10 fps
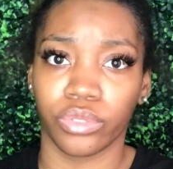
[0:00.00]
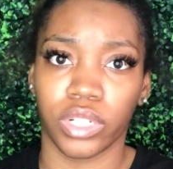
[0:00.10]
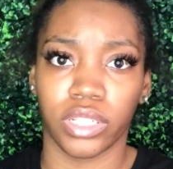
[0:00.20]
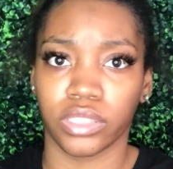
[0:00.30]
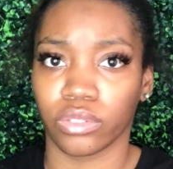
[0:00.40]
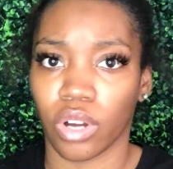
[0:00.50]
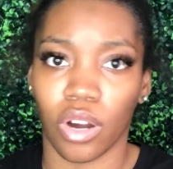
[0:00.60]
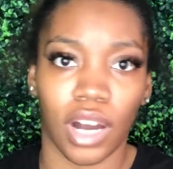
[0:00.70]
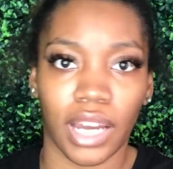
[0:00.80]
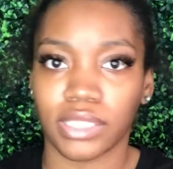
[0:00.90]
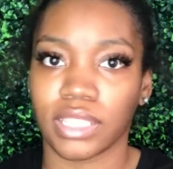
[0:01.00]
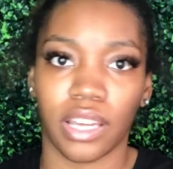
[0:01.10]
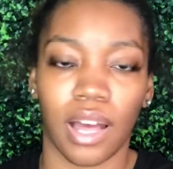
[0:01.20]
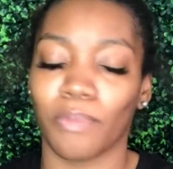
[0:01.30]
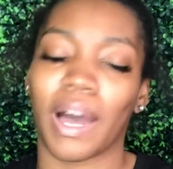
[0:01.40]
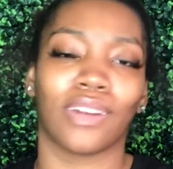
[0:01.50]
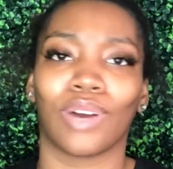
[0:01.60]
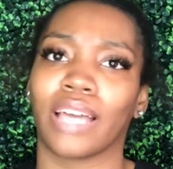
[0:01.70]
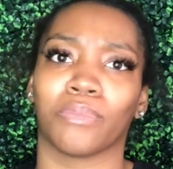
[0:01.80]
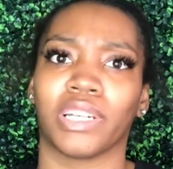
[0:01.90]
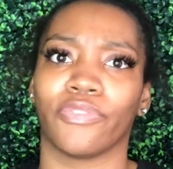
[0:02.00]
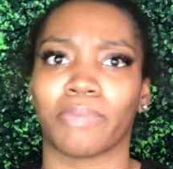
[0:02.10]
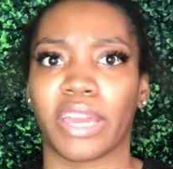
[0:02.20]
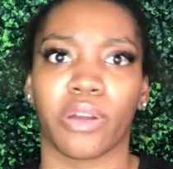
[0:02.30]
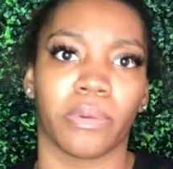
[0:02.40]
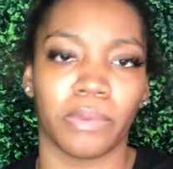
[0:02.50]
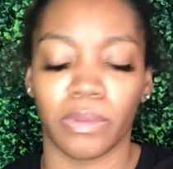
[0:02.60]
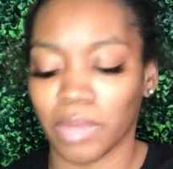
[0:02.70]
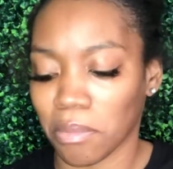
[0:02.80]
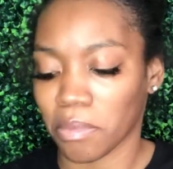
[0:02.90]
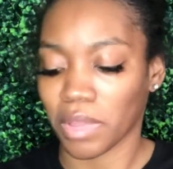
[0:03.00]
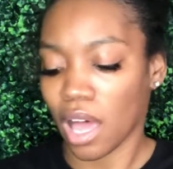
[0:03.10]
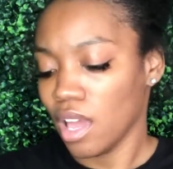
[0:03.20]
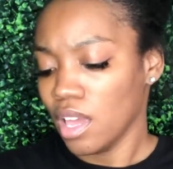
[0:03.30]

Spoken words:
Because, you know, like I said, I don't have the money for my Airbnb, blah blah blah.